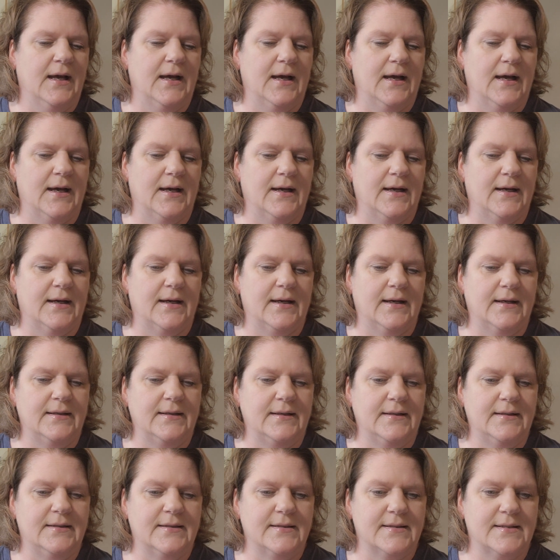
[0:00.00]
I
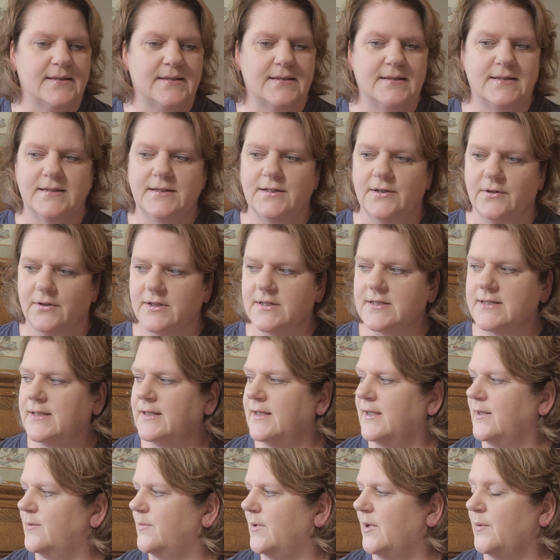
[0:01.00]
need to seriously
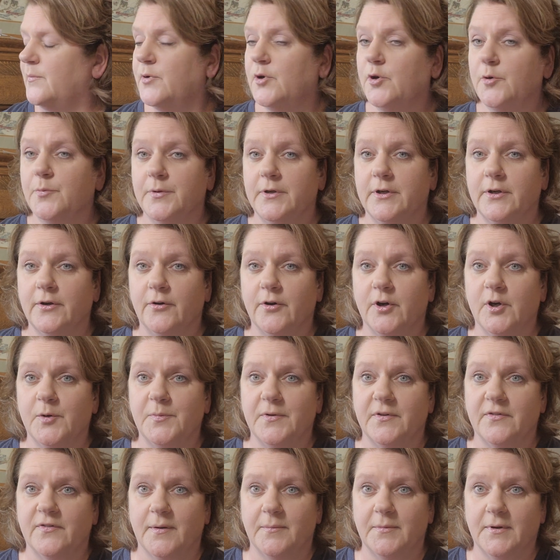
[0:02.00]
get my poop in a group
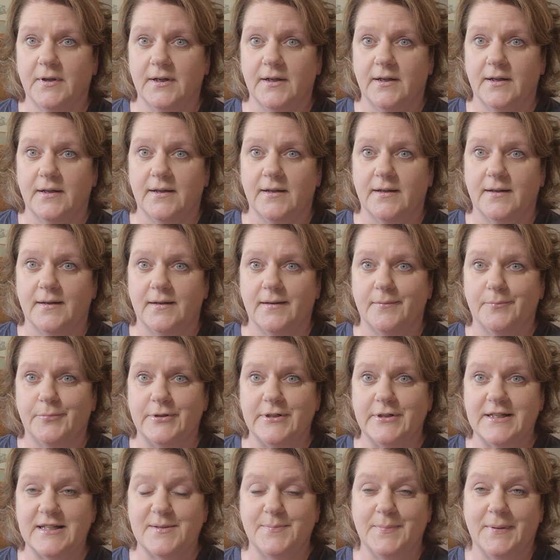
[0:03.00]
if I'm going to
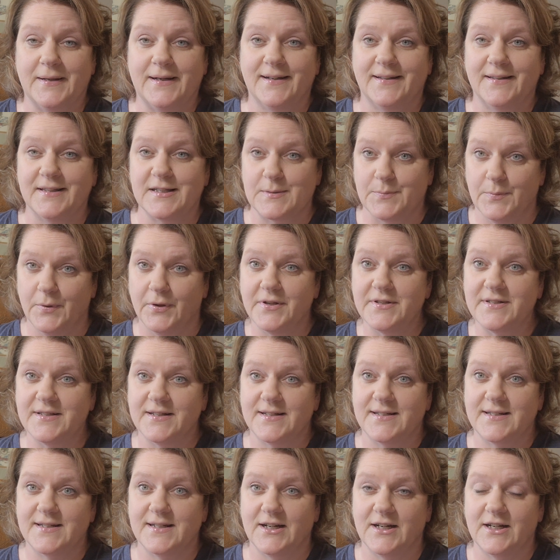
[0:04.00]
participate in the Smalls
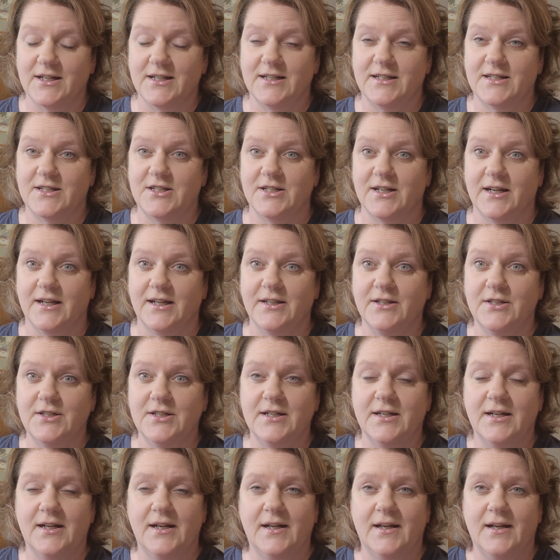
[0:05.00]

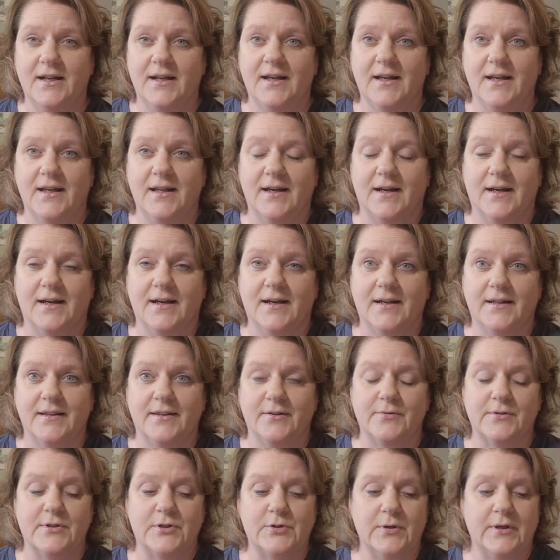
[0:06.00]
Exchange. The
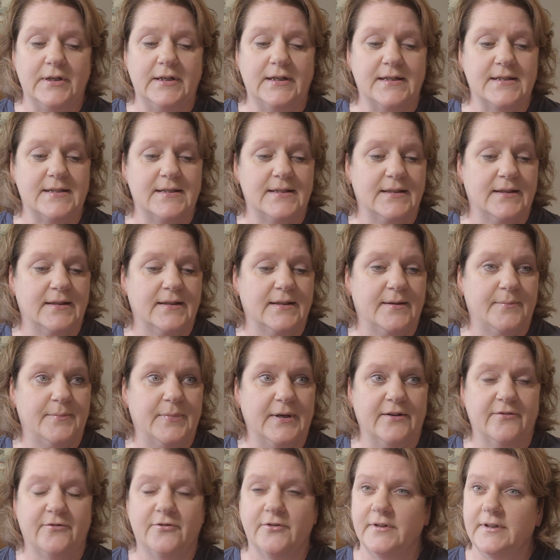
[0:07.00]
retreat is the
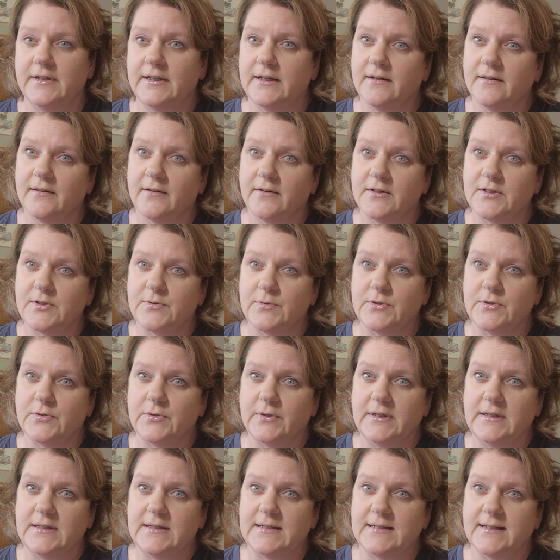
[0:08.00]
Barefoot Needle Arts
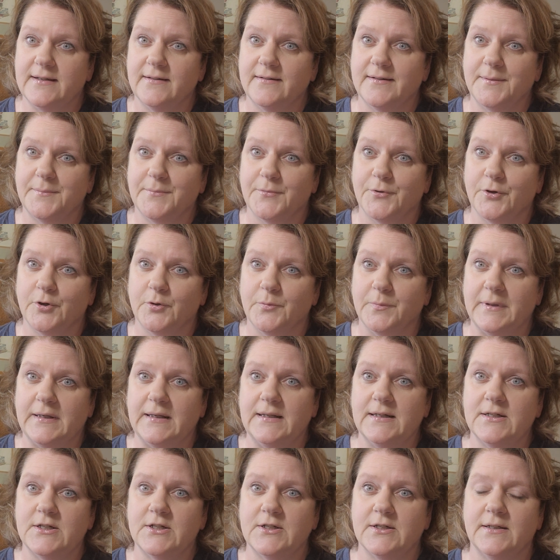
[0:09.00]
Retreat down in Myrtle
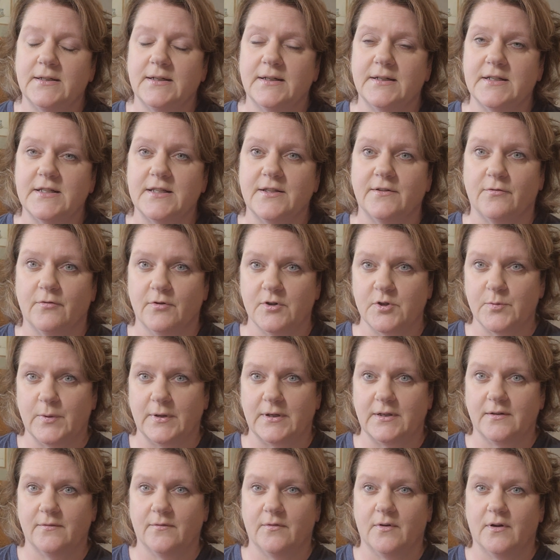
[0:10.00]
Beach, and it's the first
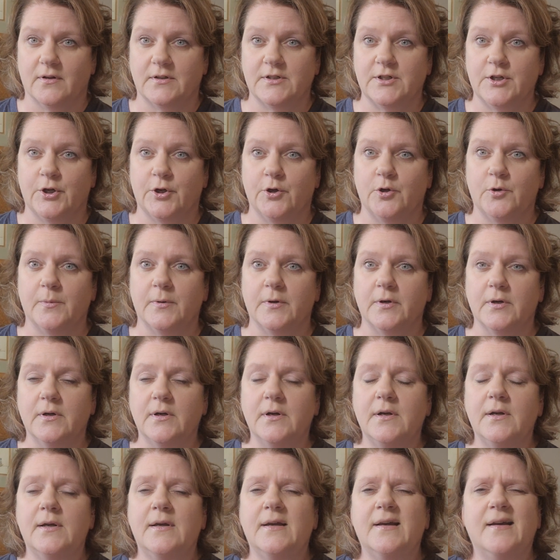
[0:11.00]
week of
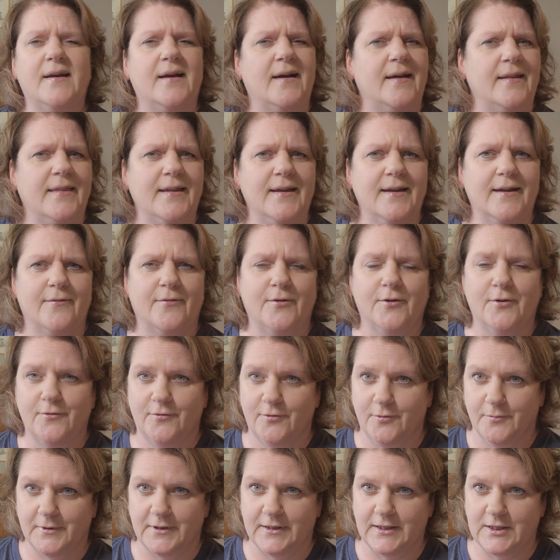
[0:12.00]
October. I think I've heard
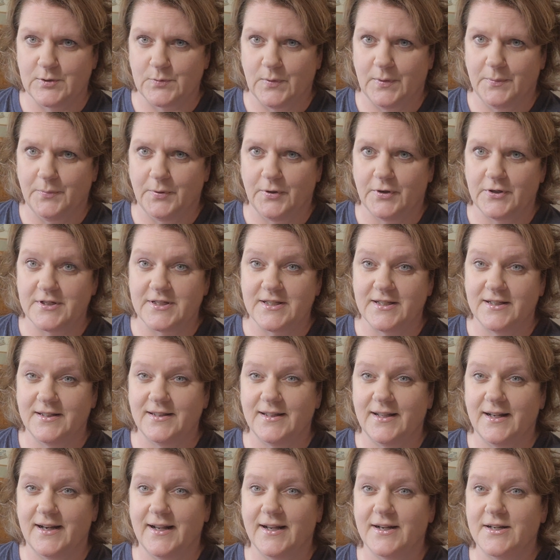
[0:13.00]
from at least one person
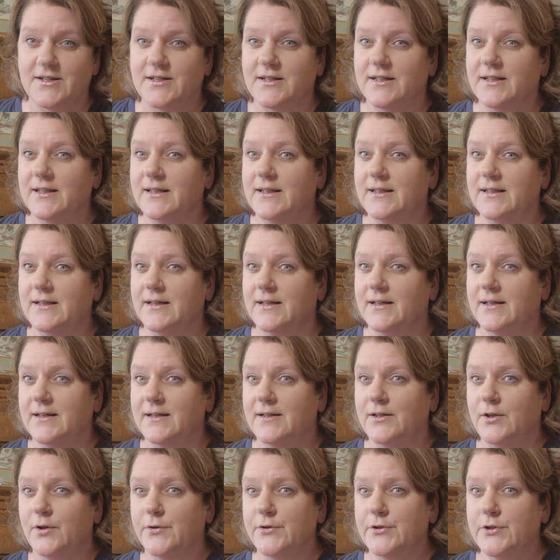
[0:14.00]
that actually
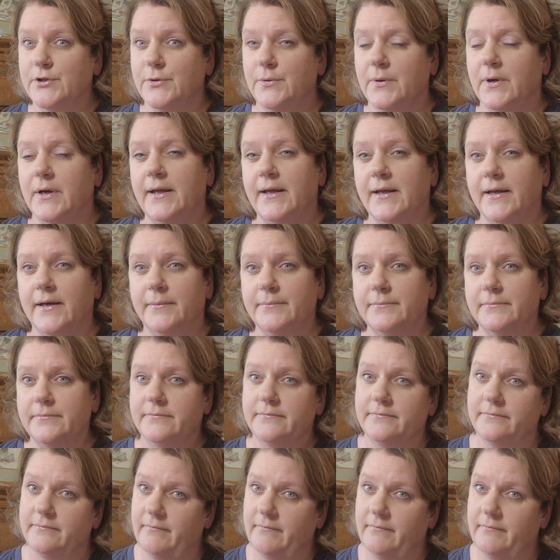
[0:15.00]
knows who I am,